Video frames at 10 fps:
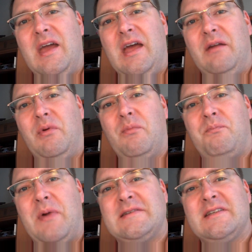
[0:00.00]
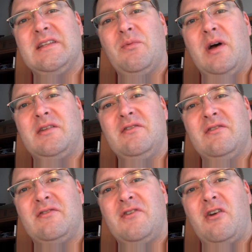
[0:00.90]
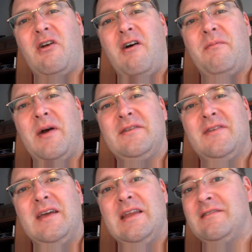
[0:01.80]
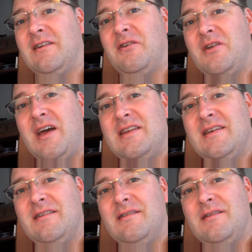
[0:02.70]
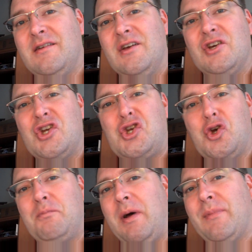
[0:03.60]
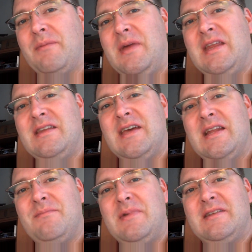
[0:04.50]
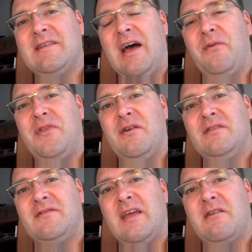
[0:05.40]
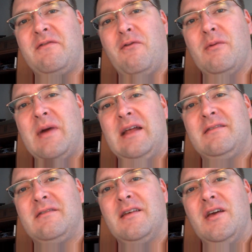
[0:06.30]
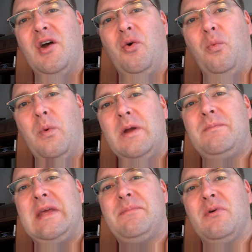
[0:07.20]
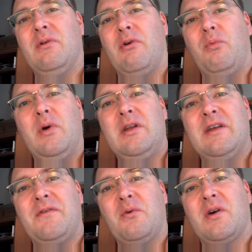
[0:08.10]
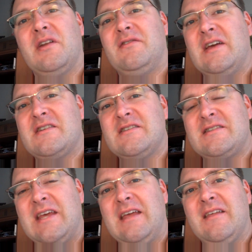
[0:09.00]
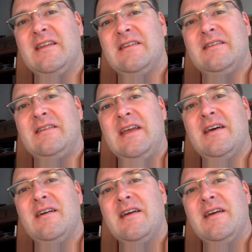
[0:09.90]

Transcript: And we basically want to start off by saying, is it a good idea? Should public meeting data be out there in standard formats? Would people or would different organizations take that data